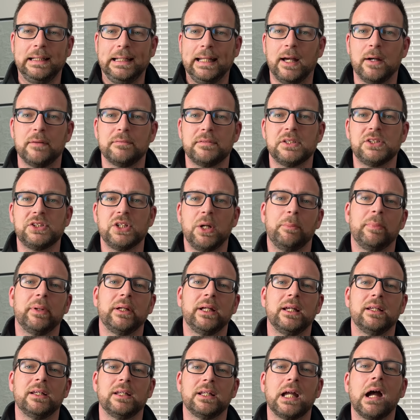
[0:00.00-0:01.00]
Now, if you're shopping
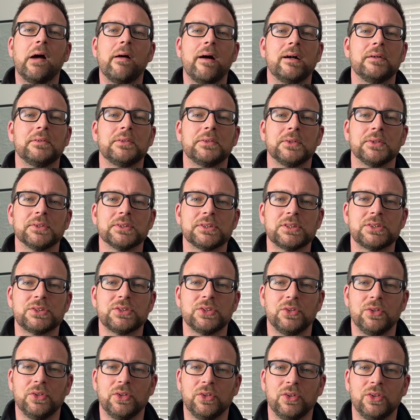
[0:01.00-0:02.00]
in a Go Outdoors
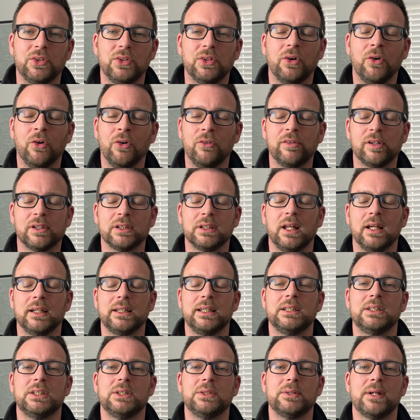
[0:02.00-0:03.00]
store or online,
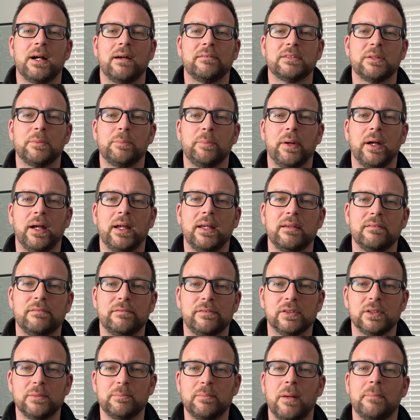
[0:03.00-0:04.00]
you do have to pay
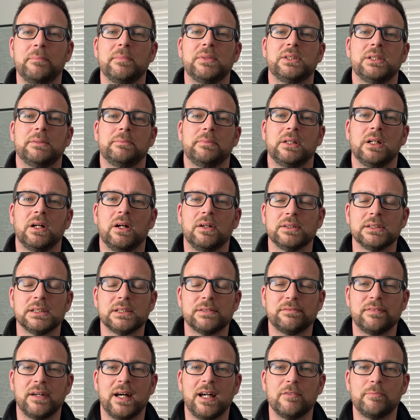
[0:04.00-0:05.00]
for a membership card. It's
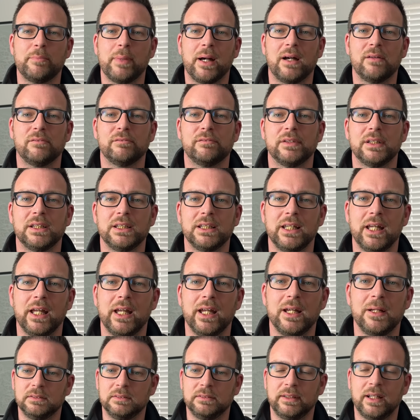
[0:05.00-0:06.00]
£5 for the
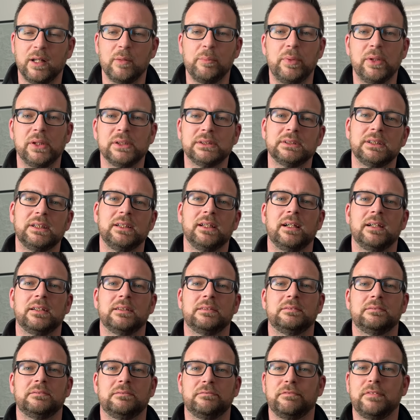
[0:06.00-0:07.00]
year. Now, personally, I
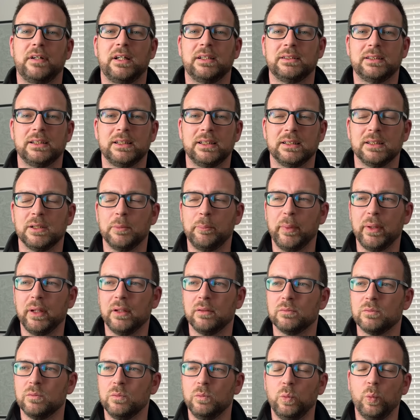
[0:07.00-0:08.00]
find it a
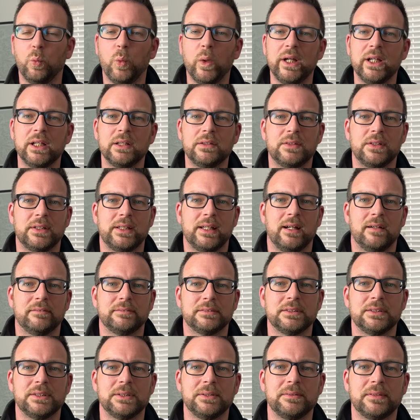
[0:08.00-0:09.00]
bit weird that you have to
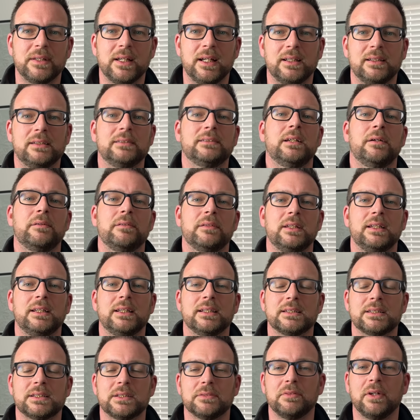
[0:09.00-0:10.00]
do that. I don't think
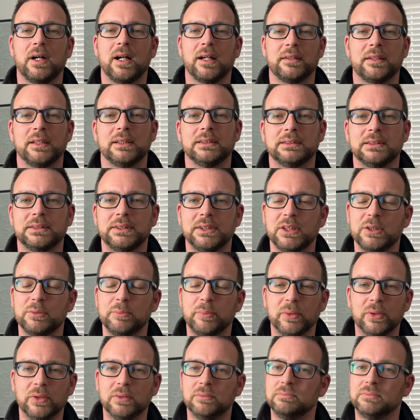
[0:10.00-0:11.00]
it's the right thing to do,
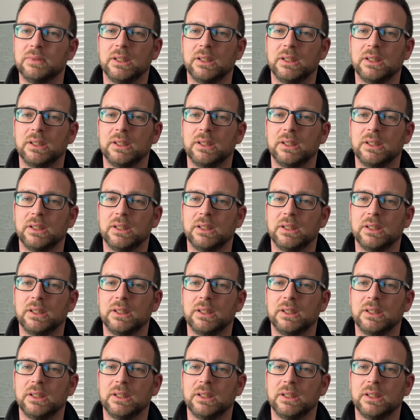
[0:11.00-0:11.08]
but